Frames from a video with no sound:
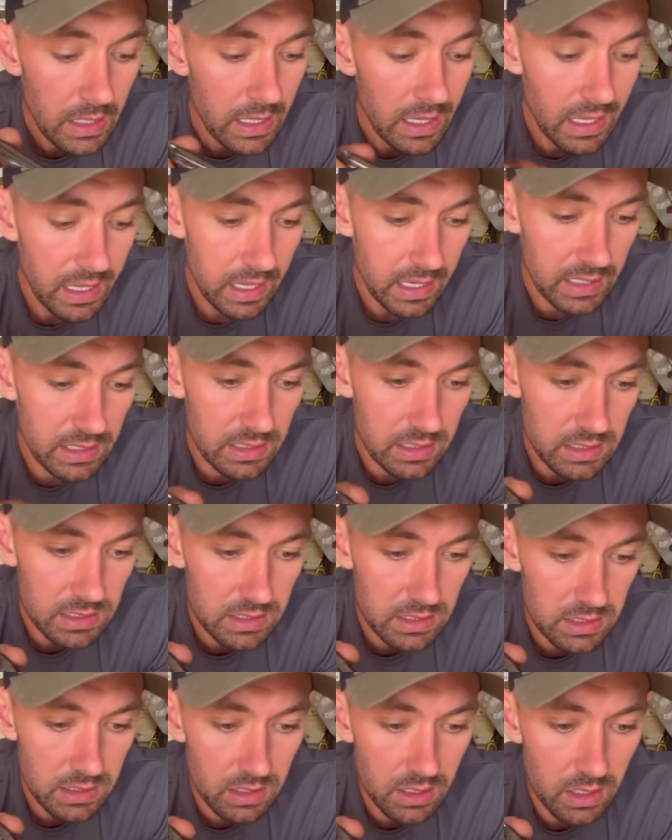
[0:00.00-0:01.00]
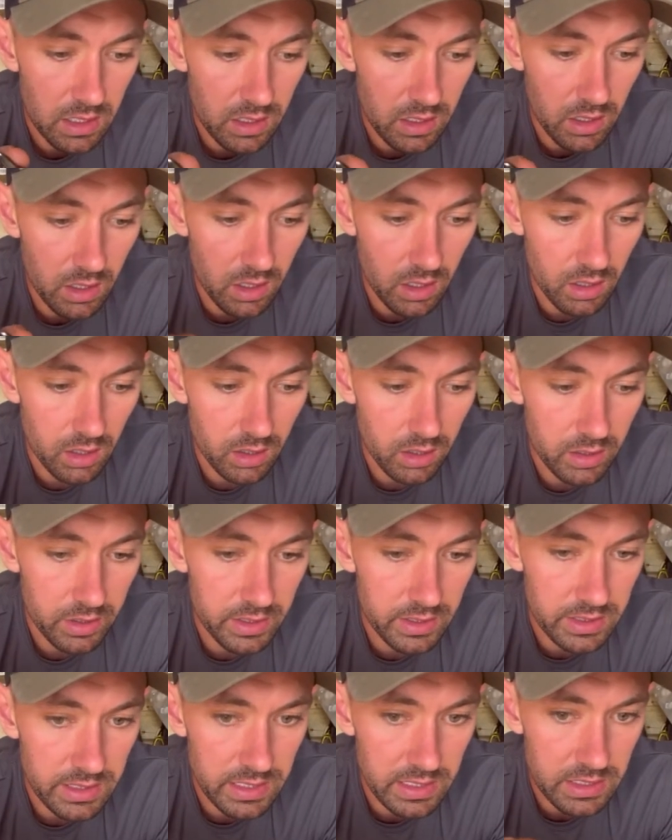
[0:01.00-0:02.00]
and I
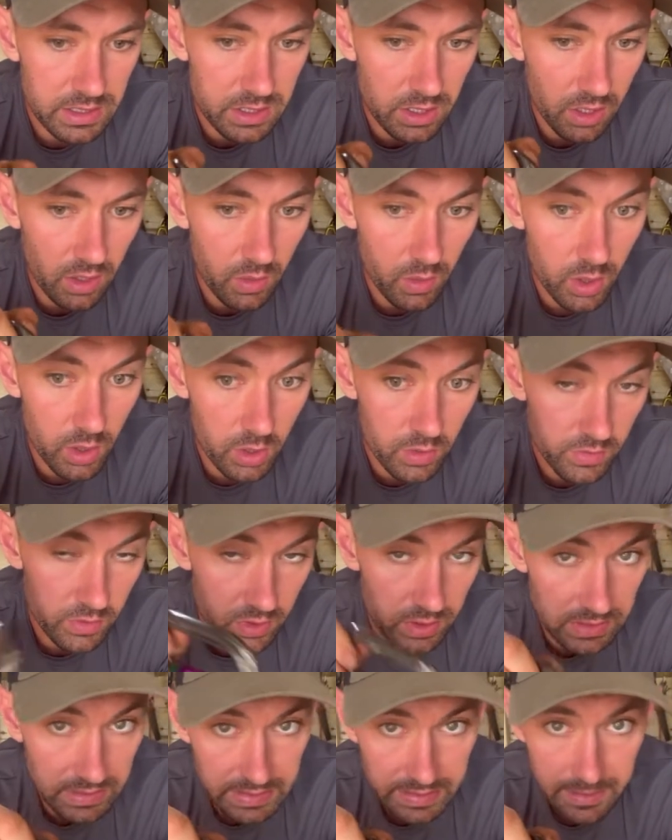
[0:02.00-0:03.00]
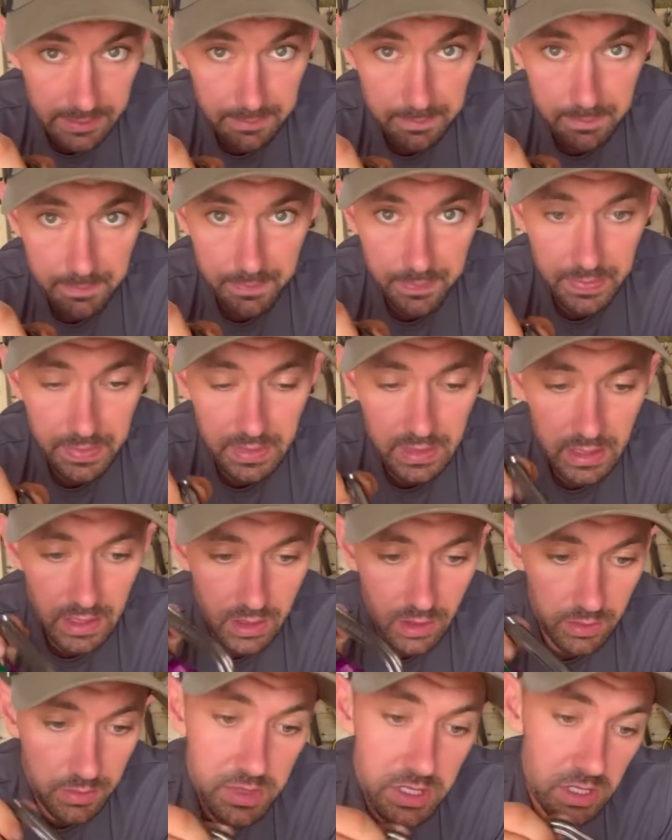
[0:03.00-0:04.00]
need to go over a limb and
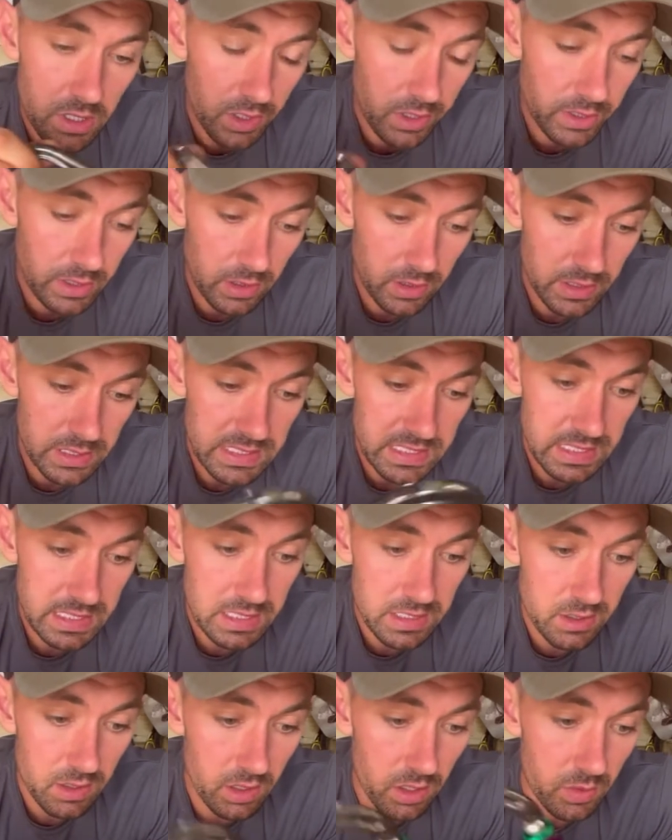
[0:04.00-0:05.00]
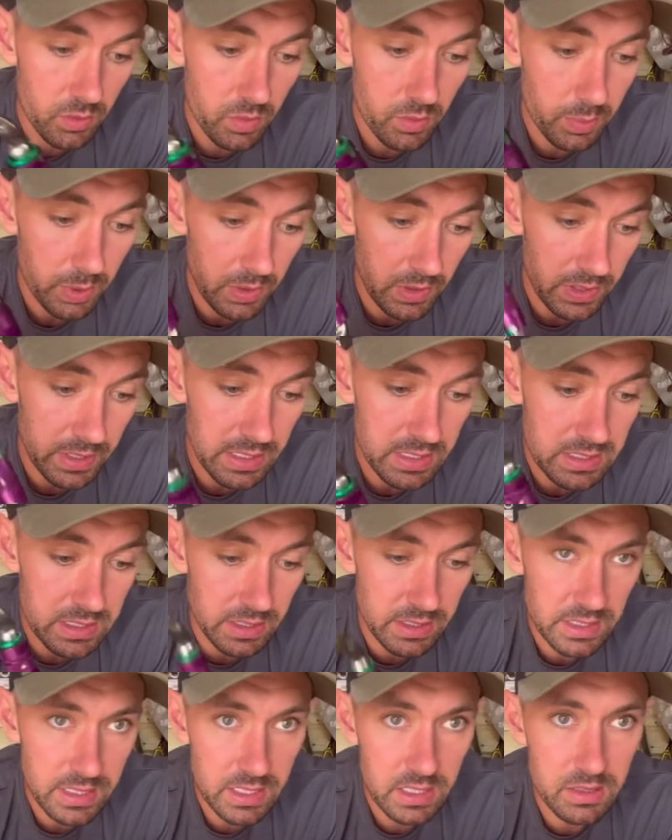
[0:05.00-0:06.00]
I'm sidelined in, I will put this
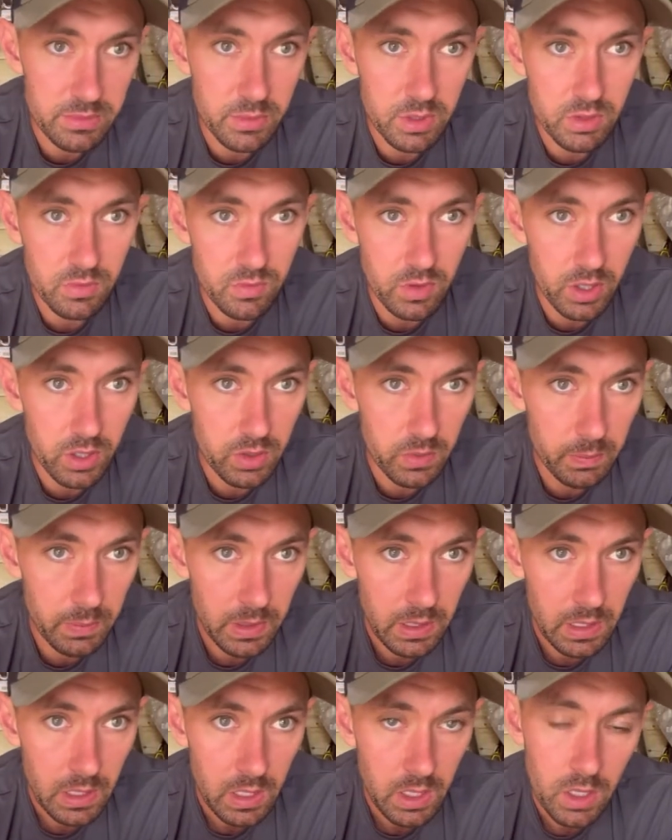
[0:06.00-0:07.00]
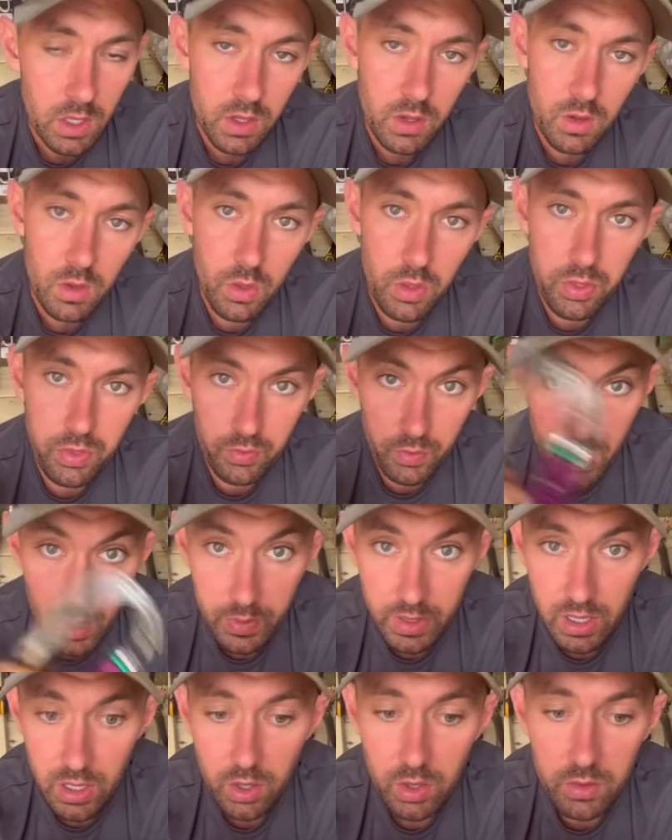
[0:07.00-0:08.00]
on the end of my rope, throw
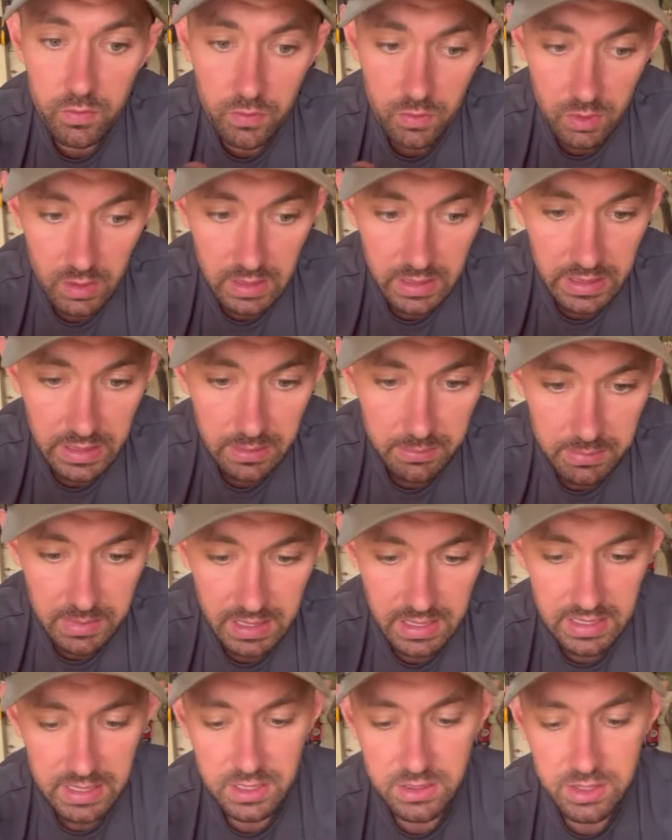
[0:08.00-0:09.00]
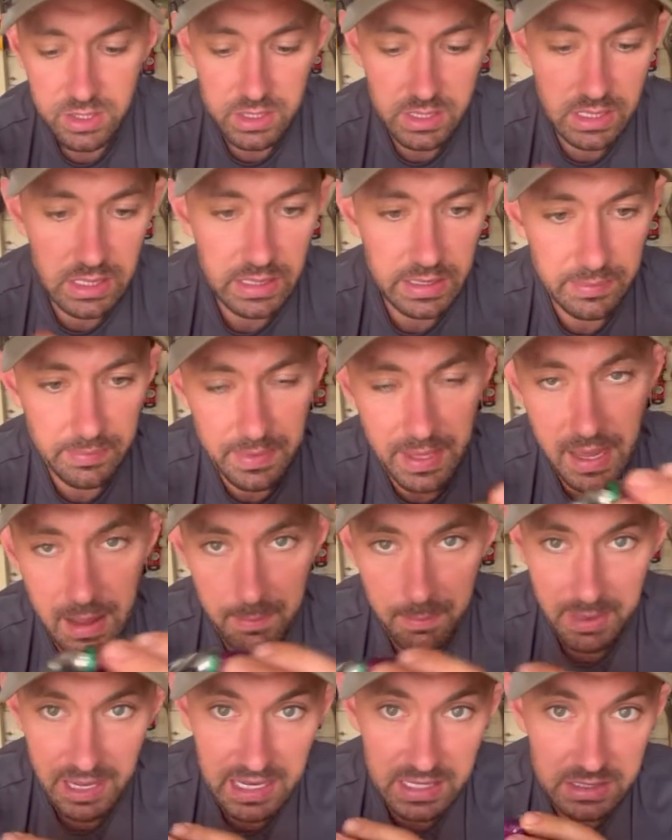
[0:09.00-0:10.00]
it over a limb, and then just clip
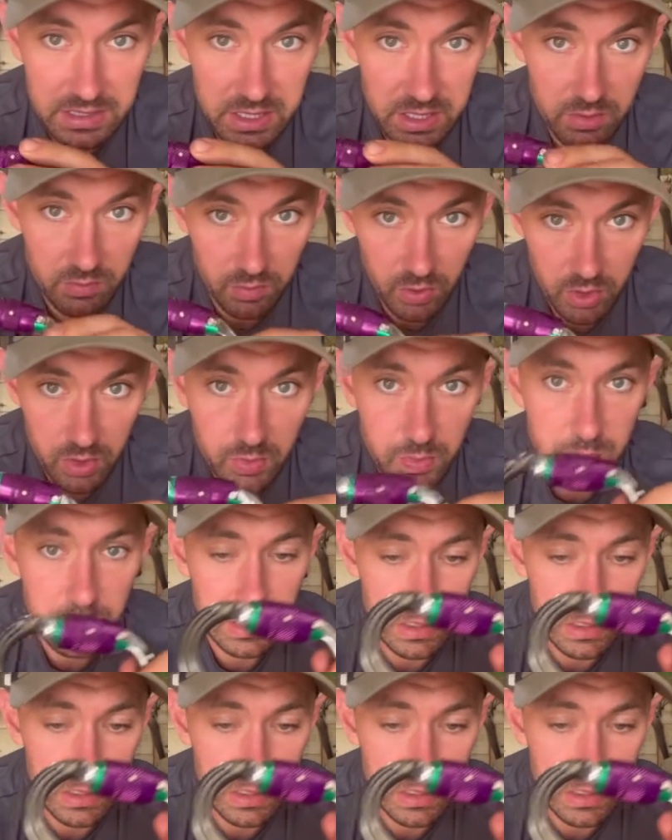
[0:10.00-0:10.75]
that back to the rope,